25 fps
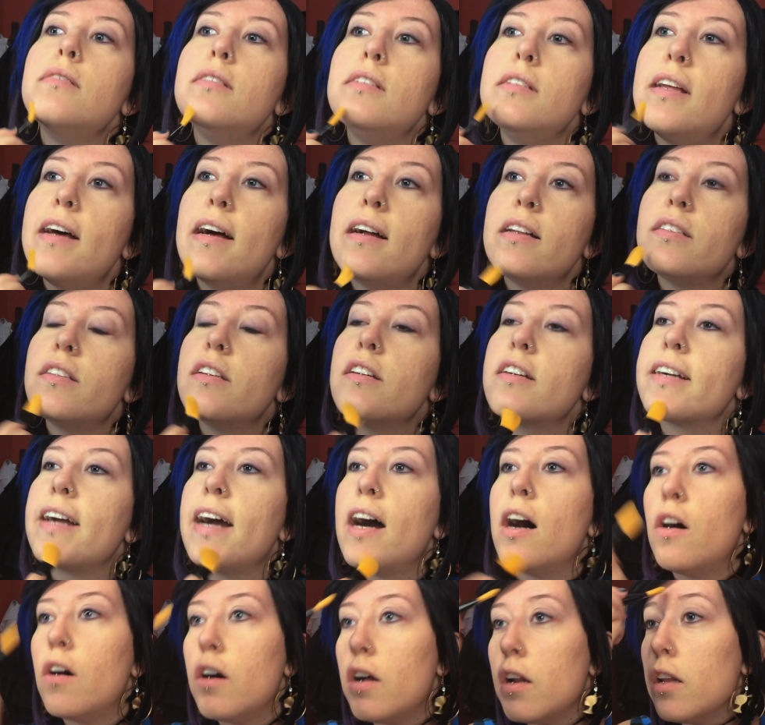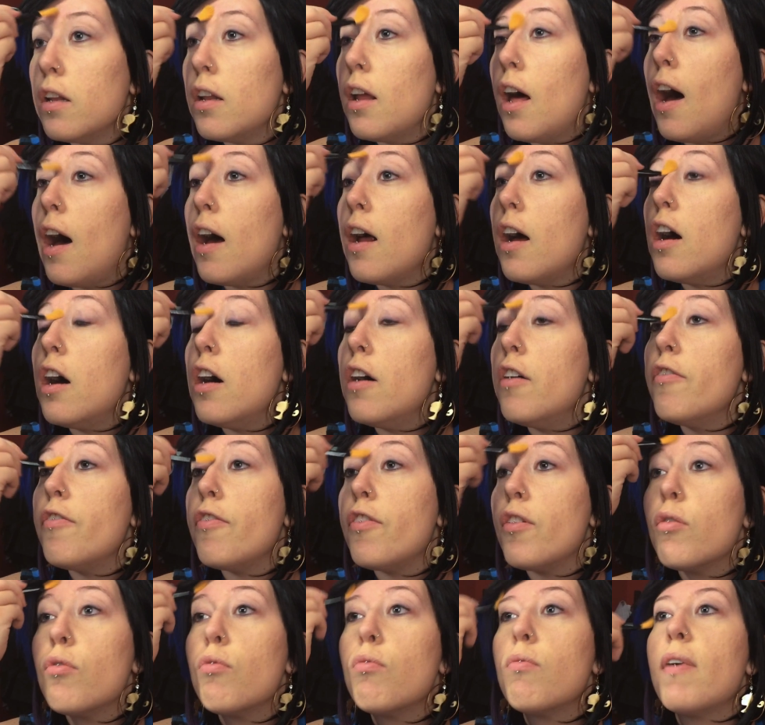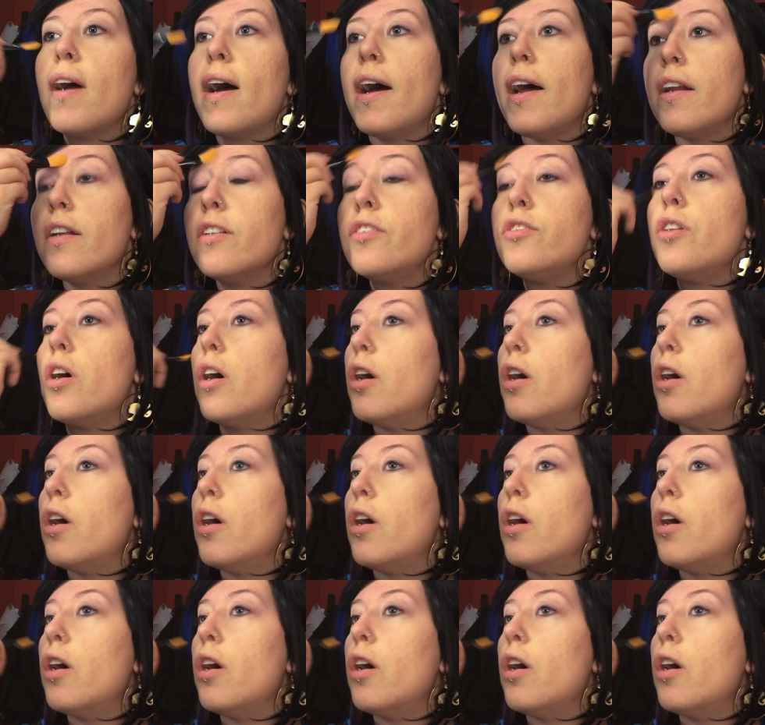And that took out a lot of the red